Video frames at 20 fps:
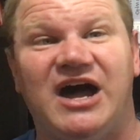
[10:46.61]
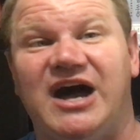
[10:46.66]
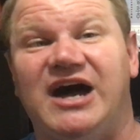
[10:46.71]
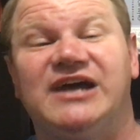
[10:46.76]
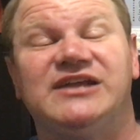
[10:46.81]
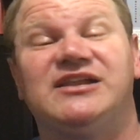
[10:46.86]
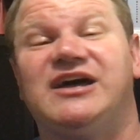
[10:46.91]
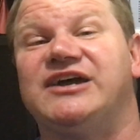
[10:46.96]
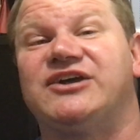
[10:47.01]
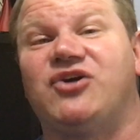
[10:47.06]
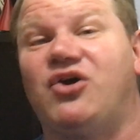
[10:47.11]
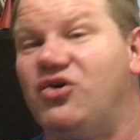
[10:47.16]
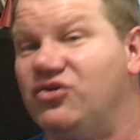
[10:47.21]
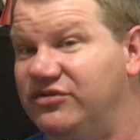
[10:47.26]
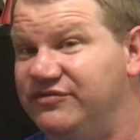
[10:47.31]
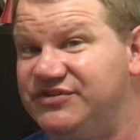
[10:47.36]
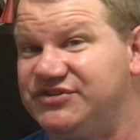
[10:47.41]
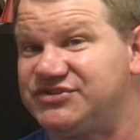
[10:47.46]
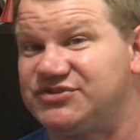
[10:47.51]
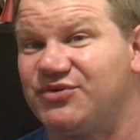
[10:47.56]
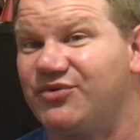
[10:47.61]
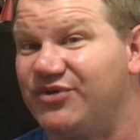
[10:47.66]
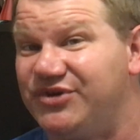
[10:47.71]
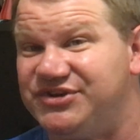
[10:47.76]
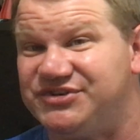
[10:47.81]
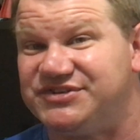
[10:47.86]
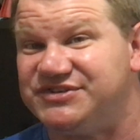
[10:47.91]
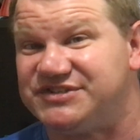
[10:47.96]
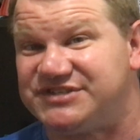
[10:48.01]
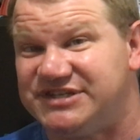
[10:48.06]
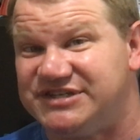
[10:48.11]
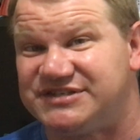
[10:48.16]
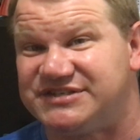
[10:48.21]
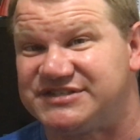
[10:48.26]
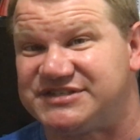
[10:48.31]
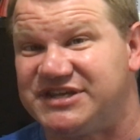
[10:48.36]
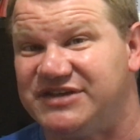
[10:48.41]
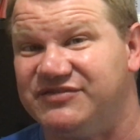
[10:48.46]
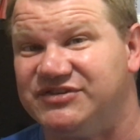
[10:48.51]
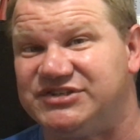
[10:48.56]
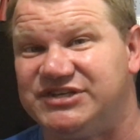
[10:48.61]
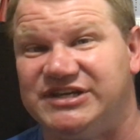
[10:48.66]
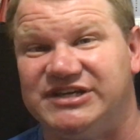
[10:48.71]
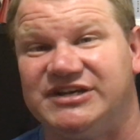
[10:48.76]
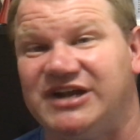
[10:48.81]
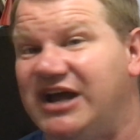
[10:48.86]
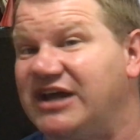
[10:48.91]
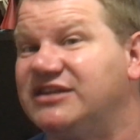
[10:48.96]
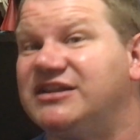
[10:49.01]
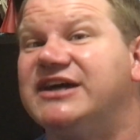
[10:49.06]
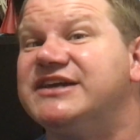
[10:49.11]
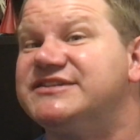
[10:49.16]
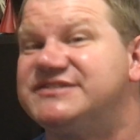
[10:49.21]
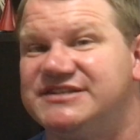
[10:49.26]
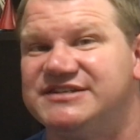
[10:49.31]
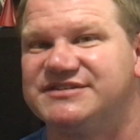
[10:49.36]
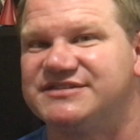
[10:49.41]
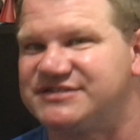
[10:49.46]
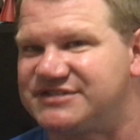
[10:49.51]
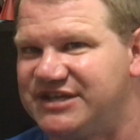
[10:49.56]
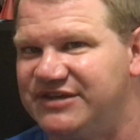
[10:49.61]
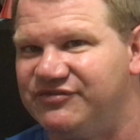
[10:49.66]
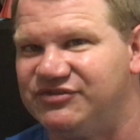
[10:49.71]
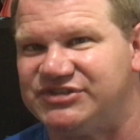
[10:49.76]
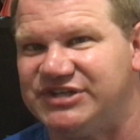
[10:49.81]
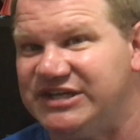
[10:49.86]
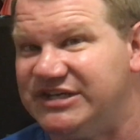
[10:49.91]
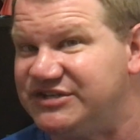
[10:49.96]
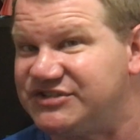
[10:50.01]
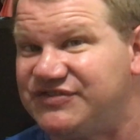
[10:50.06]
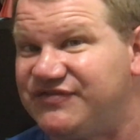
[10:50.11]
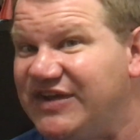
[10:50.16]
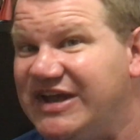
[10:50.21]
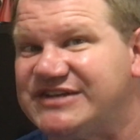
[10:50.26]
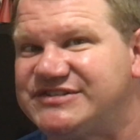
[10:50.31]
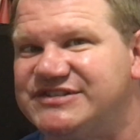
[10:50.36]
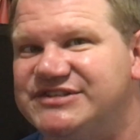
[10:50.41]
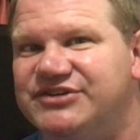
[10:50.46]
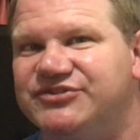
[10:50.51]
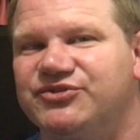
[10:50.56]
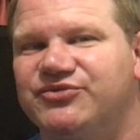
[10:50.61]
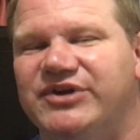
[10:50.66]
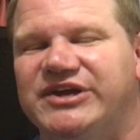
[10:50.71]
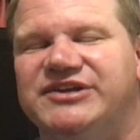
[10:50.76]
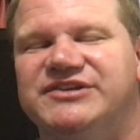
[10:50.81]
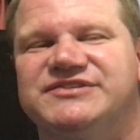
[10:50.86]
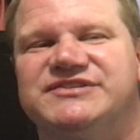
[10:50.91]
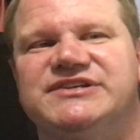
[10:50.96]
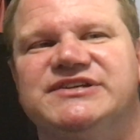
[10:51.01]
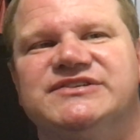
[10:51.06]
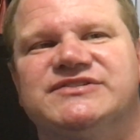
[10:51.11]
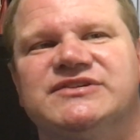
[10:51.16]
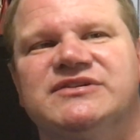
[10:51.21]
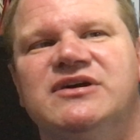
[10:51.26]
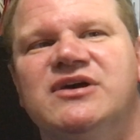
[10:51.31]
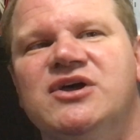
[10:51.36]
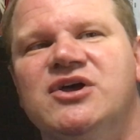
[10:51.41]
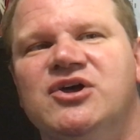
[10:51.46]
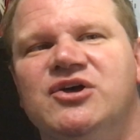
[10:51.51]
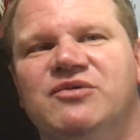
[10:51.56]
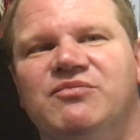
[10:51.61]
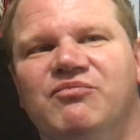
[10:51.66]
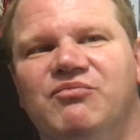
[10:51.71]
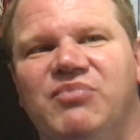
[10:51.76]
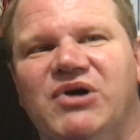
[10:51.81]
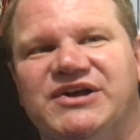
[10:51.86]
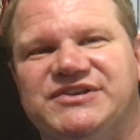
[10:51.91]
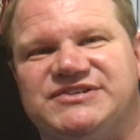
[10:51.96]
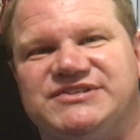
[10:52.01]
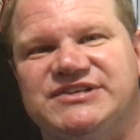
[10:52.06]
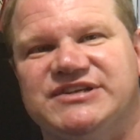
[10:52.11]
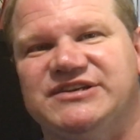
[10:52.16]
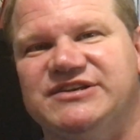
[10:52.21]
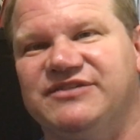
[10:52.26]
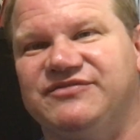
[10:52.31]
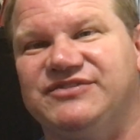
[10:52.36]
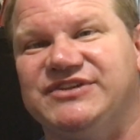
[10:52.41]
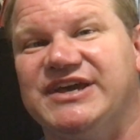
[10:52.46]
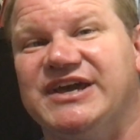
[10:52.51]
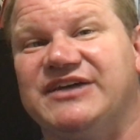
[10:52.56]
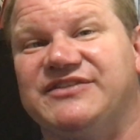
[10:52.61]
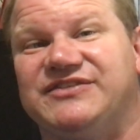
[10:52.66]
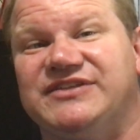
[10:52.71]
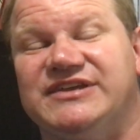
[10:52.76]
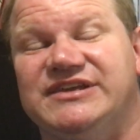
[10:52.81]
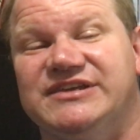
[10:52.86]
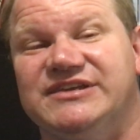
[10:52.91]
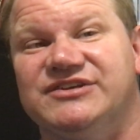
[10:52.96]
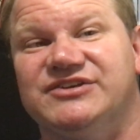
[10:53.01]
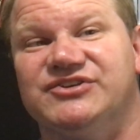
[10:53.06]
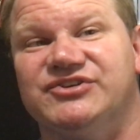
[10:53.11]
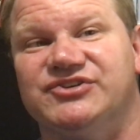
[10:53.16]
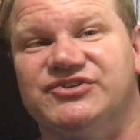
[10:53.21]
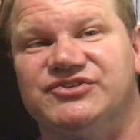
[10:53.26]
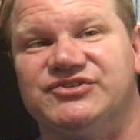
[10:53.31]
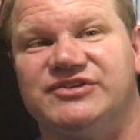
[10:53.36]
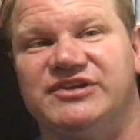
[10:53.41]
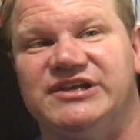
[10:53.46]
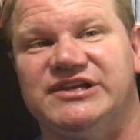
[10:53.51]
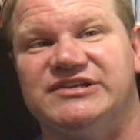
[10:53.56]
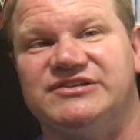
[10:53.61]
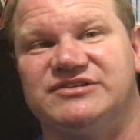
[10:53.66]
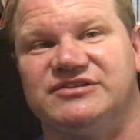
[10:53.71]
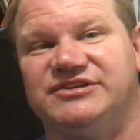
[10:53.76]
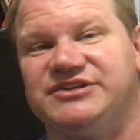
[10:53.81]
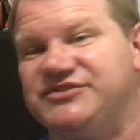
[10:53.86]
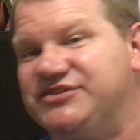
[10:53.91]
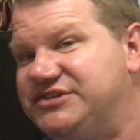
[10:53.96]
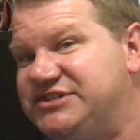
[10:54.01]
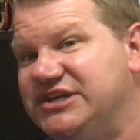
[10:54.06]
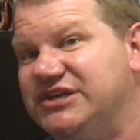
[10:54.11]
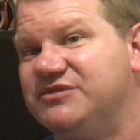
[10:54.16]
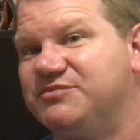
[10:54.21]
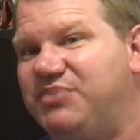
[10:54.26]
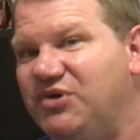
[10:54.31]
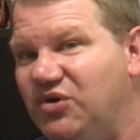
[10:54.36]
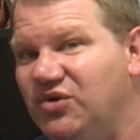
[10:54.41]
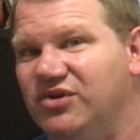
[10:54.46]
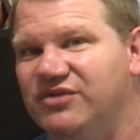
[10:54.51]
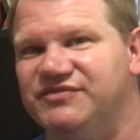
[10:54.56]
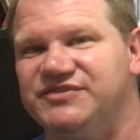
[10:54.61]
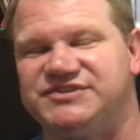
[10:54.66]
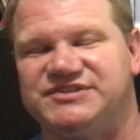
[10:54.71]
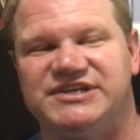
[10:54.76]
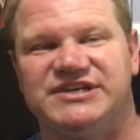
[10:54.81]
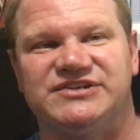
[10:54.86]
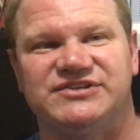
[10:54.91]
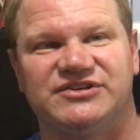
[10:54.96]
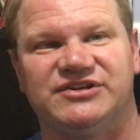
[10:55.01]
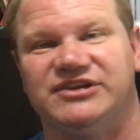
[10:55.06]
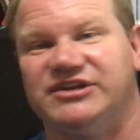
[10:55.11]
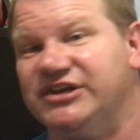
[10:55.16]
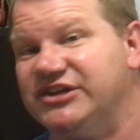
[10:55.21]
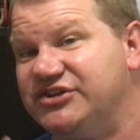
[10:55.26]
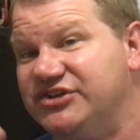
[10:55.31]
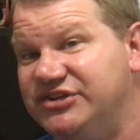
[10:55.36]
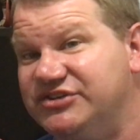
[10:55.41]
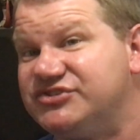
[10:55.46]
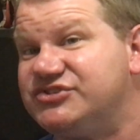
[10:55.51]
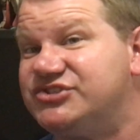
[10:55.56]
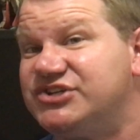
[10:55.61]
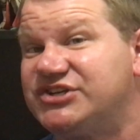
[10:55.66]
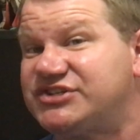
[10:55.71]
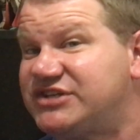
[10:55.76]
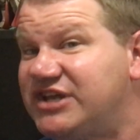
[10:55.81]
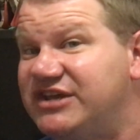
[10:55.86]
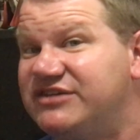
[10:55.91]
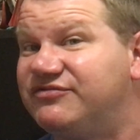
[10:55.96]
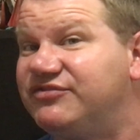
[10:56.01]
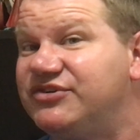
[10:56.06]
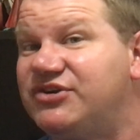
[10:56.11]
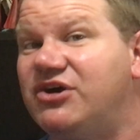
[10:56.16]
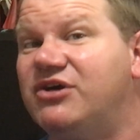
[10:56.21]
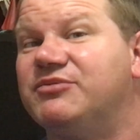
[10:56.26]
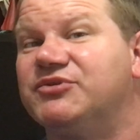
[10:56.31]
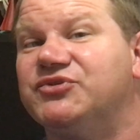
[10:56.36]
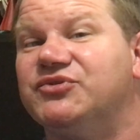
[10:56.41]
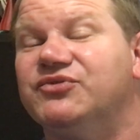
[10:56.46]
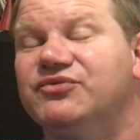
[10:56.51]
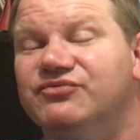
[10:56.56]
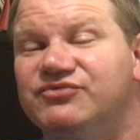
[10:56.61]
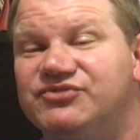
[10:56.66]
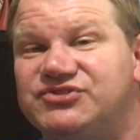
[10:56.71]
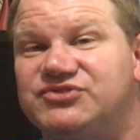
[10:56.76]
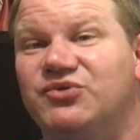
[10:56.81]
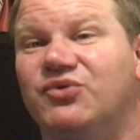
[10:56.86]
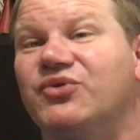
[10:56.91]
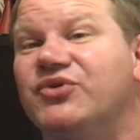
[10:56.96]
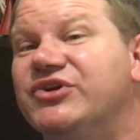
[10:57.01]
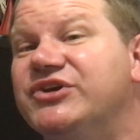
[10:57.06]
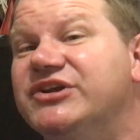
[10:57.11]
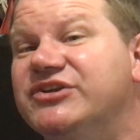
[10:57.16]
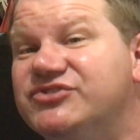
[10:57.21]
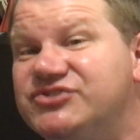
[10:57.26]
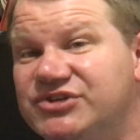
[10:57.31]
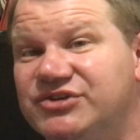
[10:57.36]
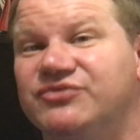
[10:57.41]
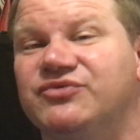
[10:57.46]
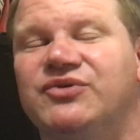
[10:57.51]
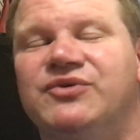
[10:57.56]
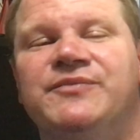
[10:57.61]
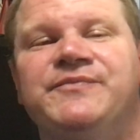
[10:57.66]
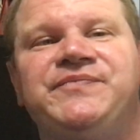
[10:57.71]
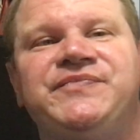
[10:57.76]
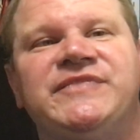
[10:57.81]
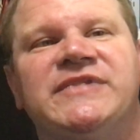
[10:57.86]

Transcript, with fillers: I like all of the stories in season 17. I like season 17. It's a vastly underrated season. But City of Death is easily the tent pole of the season, and it is just a phenomenal story in general.